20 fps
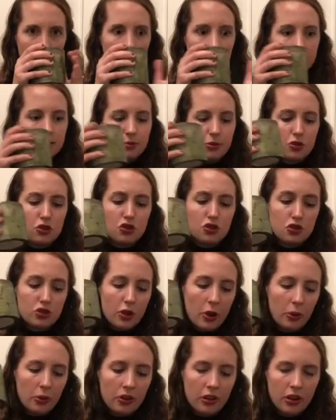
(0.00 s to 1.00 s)
And it smells
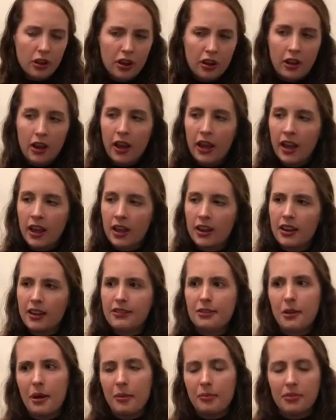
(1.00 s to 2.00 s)
so good. And
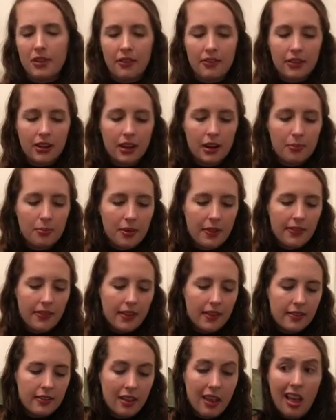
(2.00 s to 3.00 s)
so I'm definitely gonna put
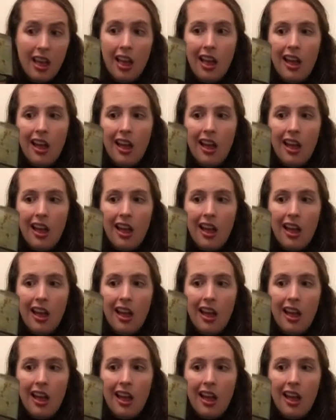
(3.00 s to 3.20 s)
this